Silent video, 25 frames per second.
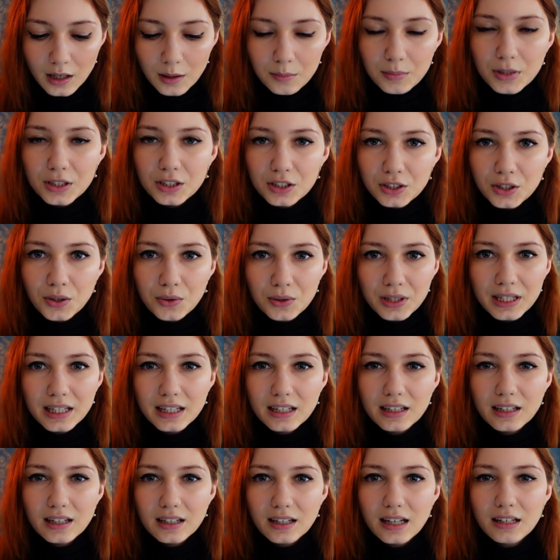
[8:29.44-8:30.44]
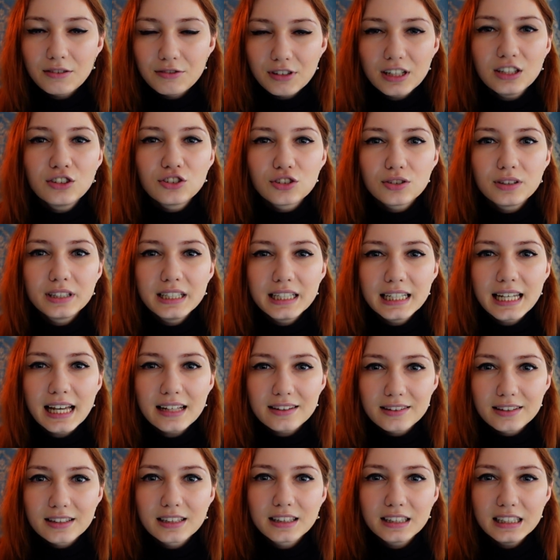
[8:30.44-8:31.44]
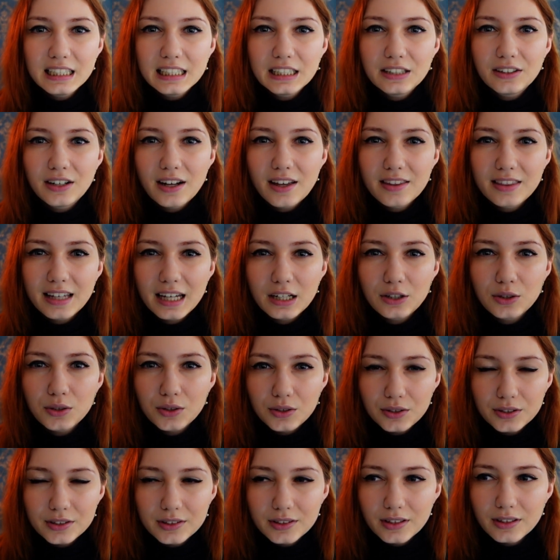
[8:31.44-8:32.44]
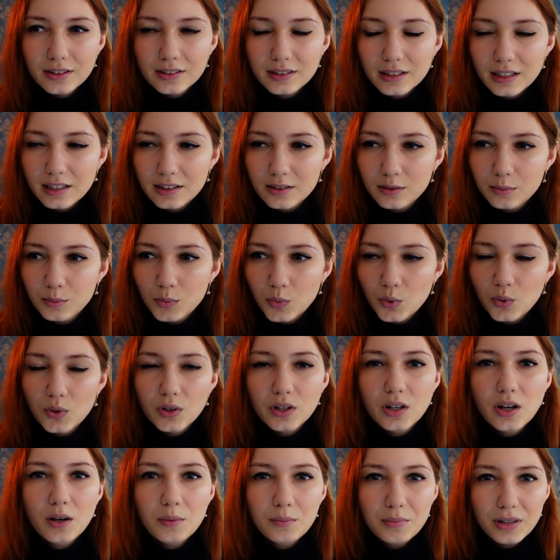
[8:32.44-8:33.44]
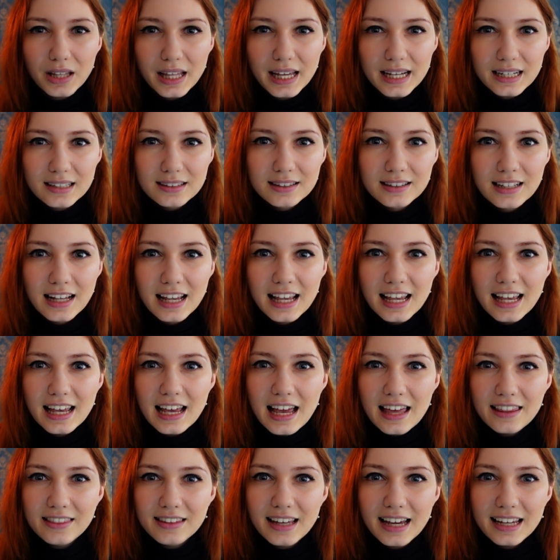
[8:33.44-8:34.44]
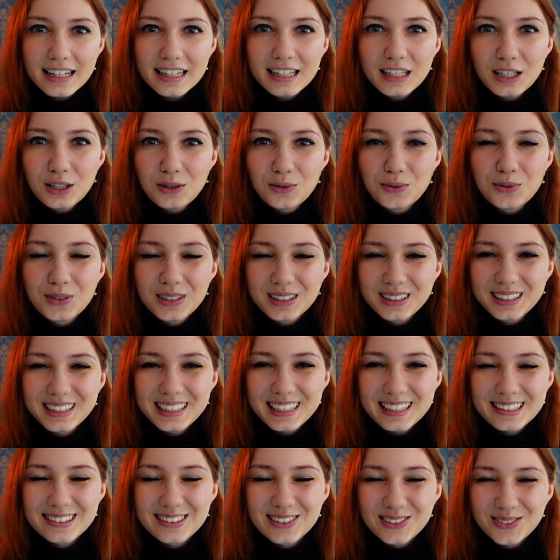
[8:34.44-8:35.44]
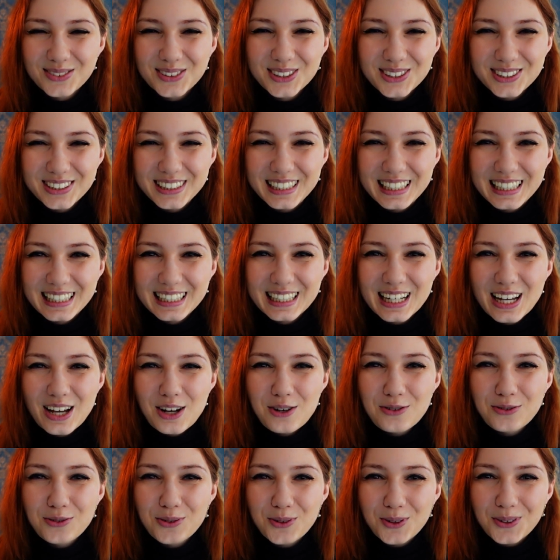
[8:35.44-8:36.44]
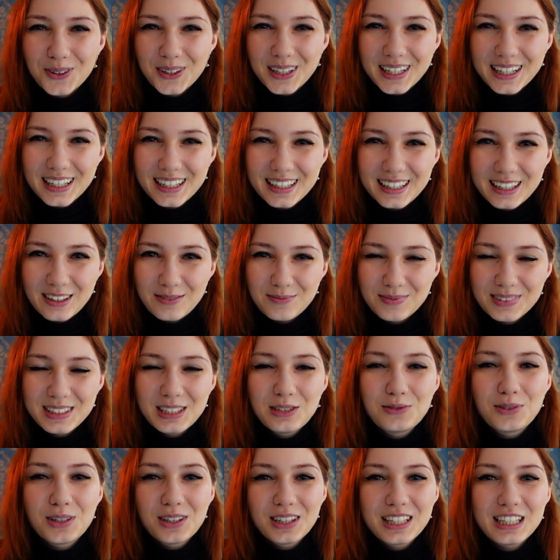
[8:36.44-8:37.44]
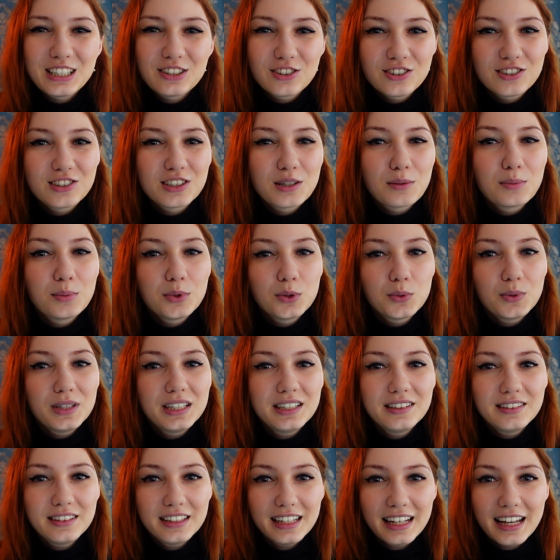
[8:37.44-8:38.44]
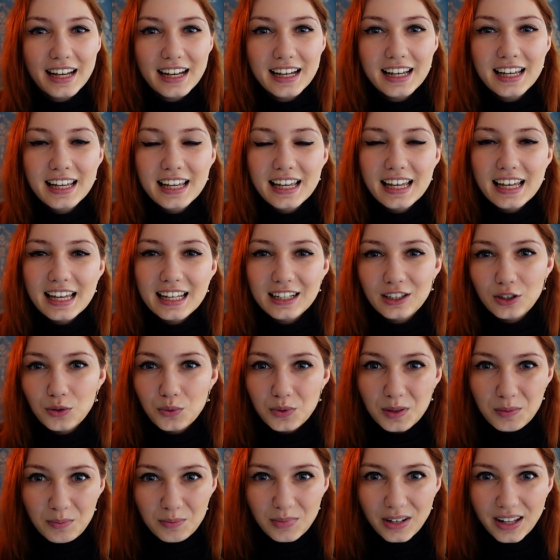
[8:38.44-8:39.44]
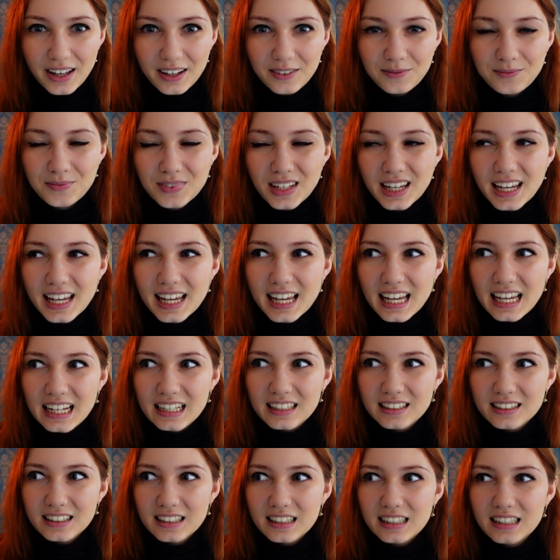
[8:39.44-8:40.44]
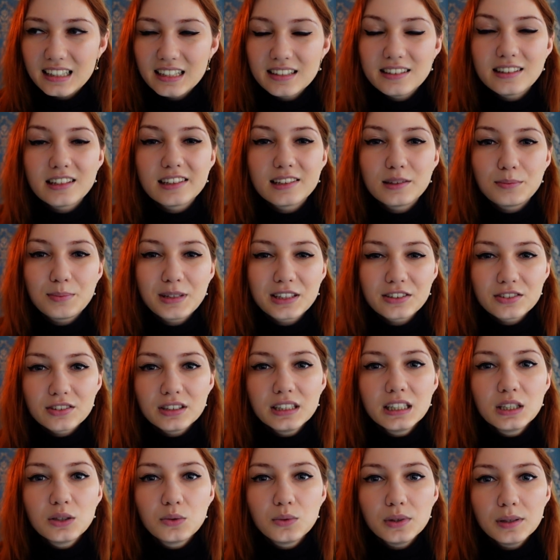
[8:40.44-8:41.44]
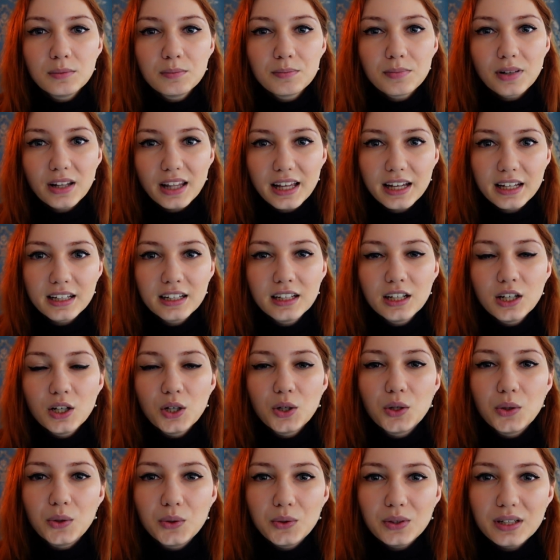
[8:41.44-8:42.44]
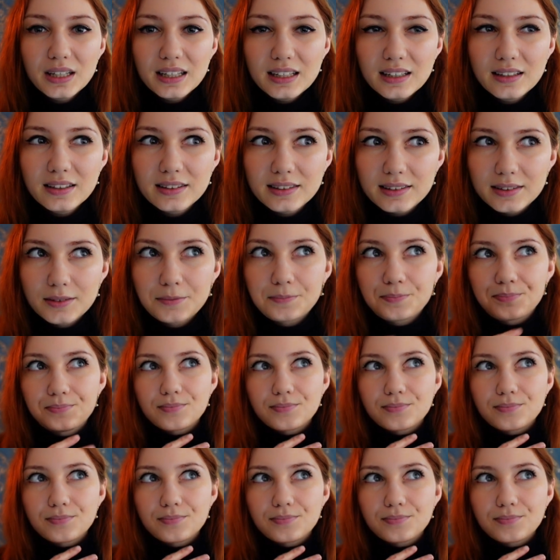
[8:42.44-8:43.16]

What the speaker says: But you know, it eventually gets clear that Ursus is more complex and that he really is rooting for the relationship between Dea and Gwynplaine. And it is especially Gwynplaine who is